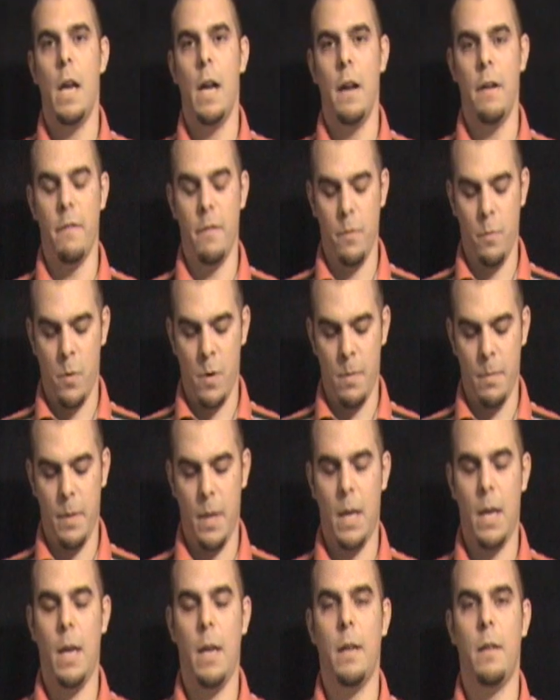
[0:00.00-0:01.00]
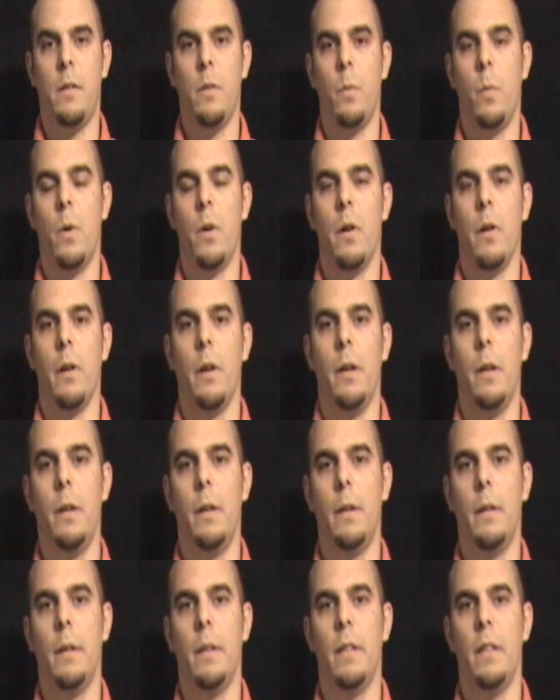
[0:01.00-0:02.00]
Everyone began to worry.
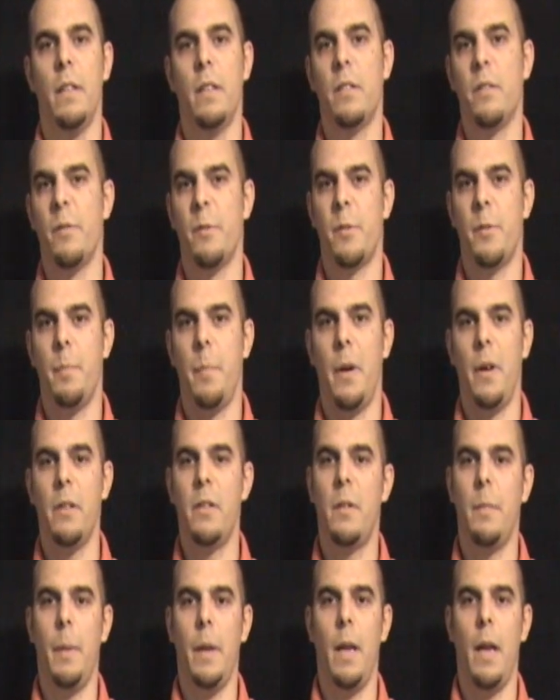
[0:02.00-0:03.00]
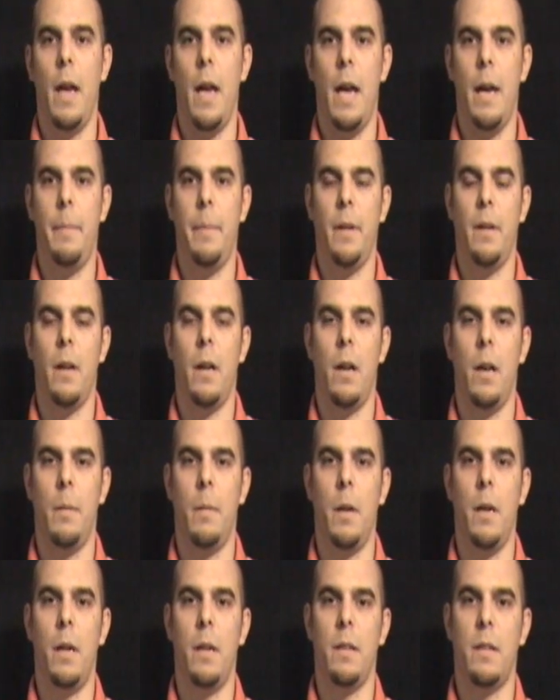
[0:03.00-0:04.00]
This was supposed to be a happy
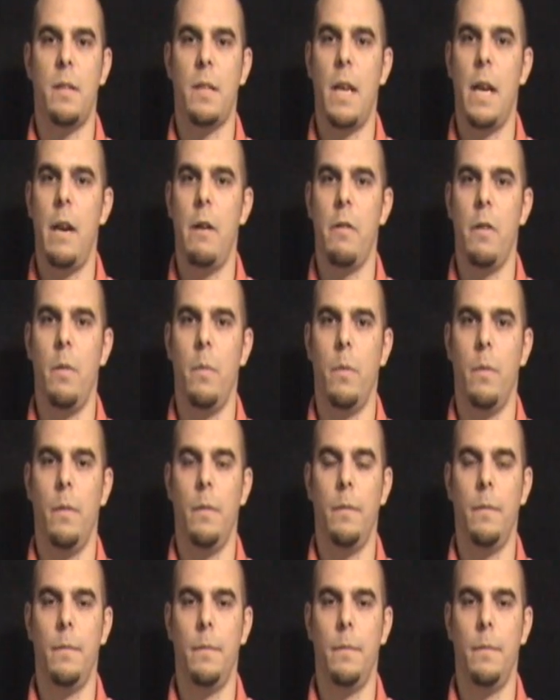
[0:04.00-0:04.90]
time, not a scary one.